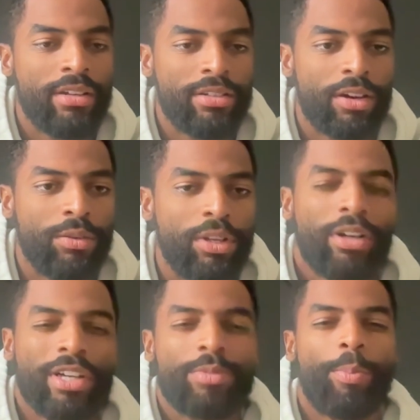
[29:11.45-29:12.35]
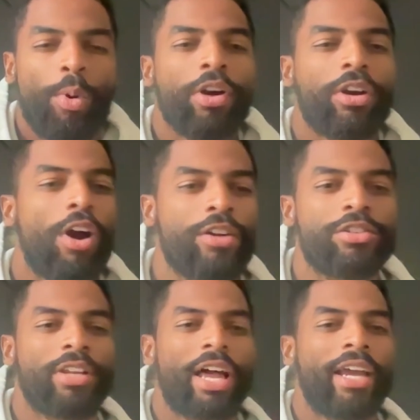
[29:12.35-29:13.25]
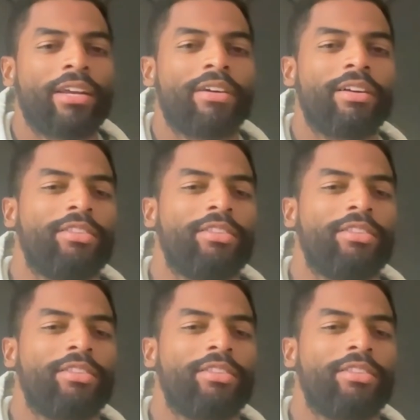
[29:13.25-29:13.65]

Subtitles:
So, because report cards are like,